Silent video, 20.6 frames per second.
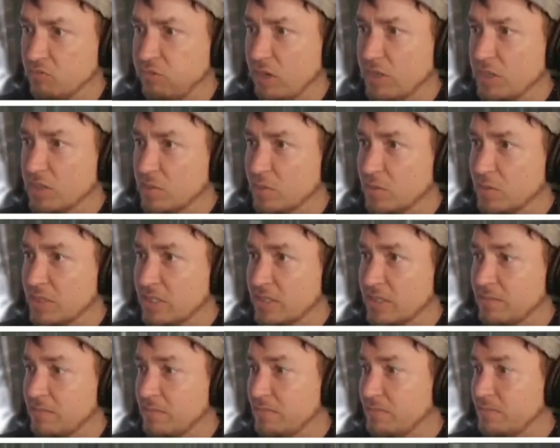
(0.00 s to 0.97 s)
I just run
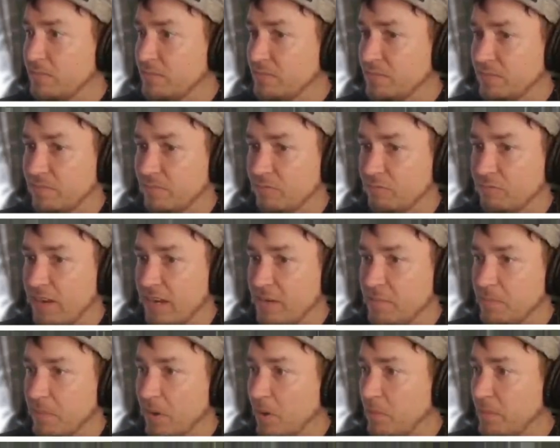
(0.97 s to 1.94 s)
towards a
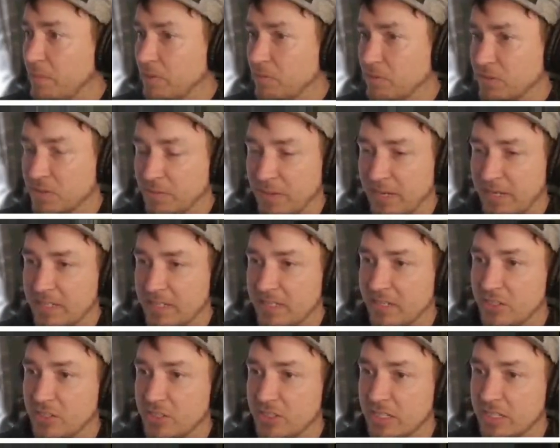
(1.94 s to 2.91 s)
red mob and I wasn't paying
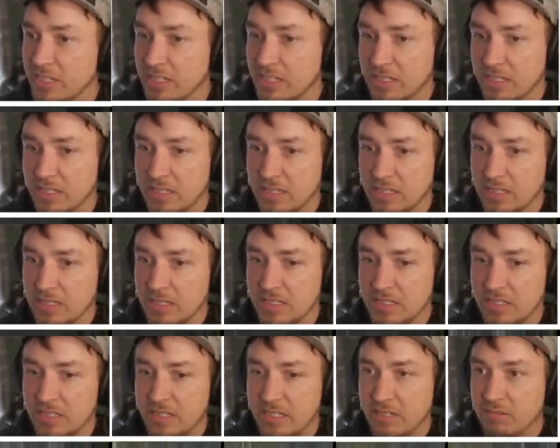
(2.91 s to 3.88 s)
attention.
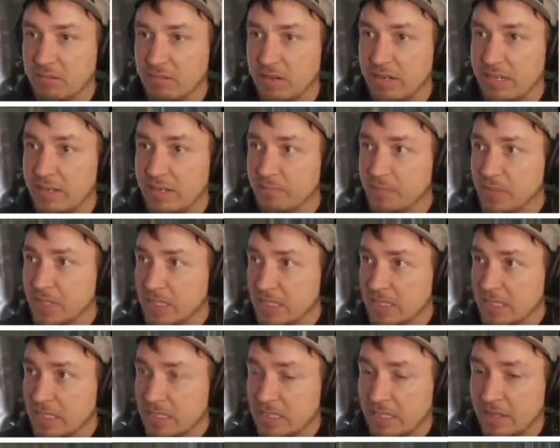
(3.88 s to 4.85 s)
Sneak around here.
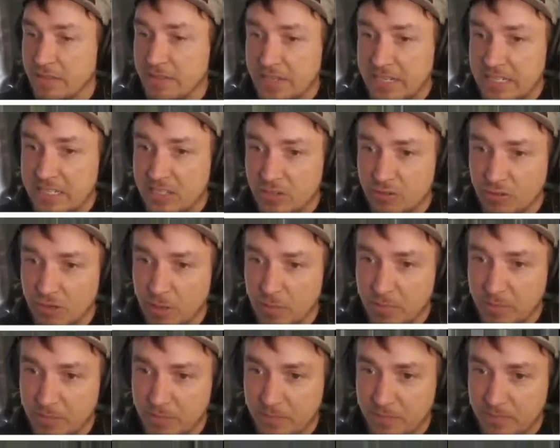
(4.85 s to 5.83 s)
These
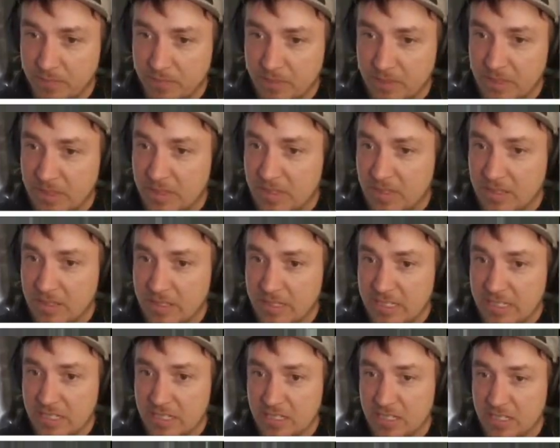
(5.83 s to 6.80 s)

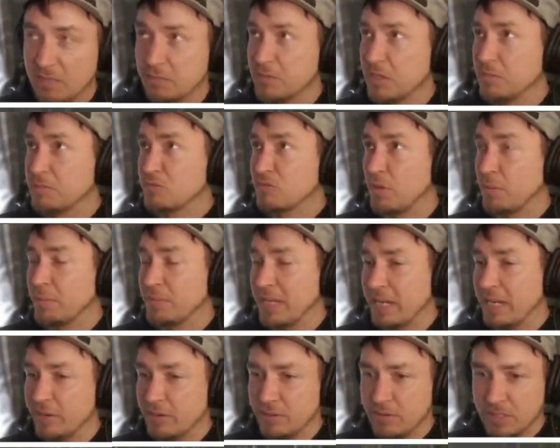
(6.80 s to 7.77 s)
can sometimes drop
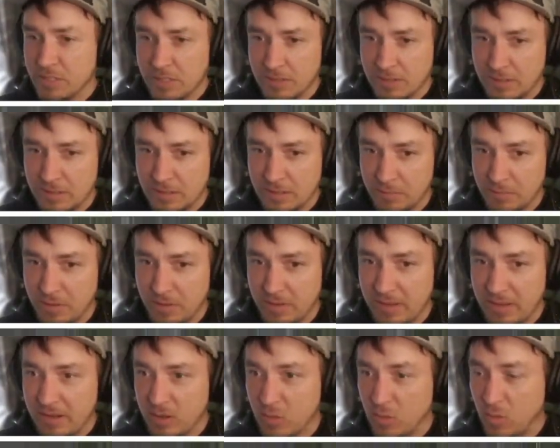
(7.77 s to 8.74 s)
nanos,
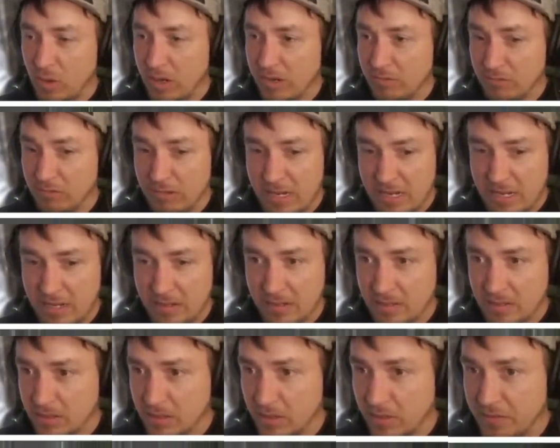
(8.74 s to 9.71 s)
but they're quite
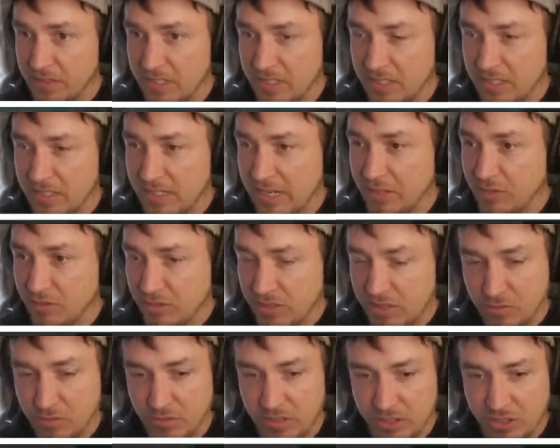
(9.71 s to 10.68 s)
rare. God, this is
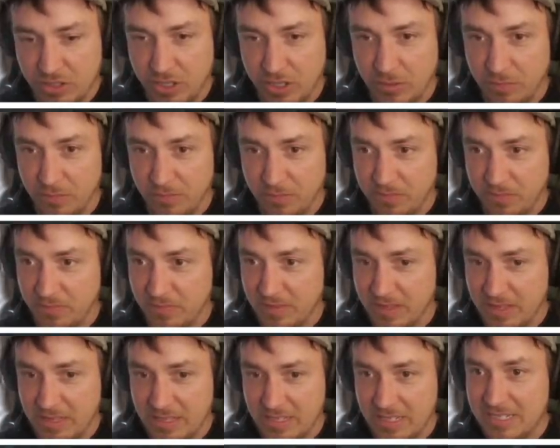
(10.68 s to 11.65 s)
dangerous. I'm trying to show...
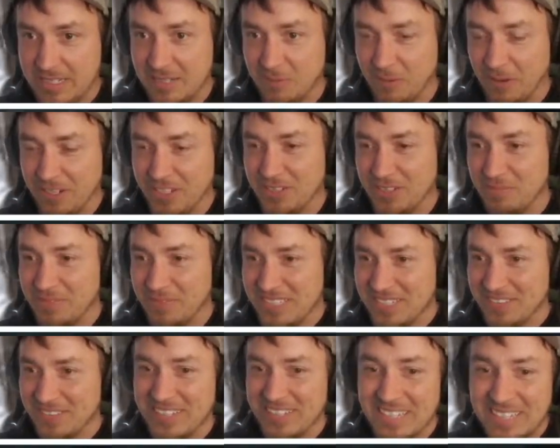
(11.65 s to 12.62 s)
This is what I should
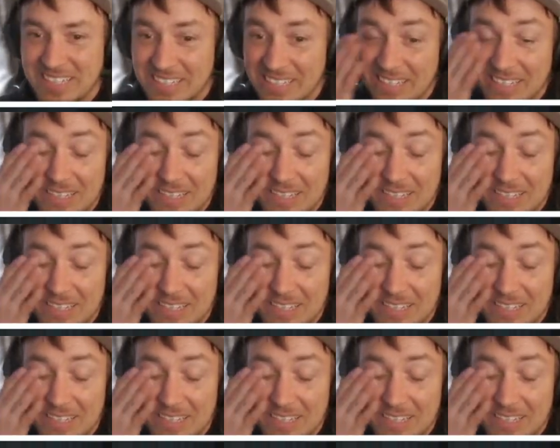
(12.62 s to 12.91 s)
be doing.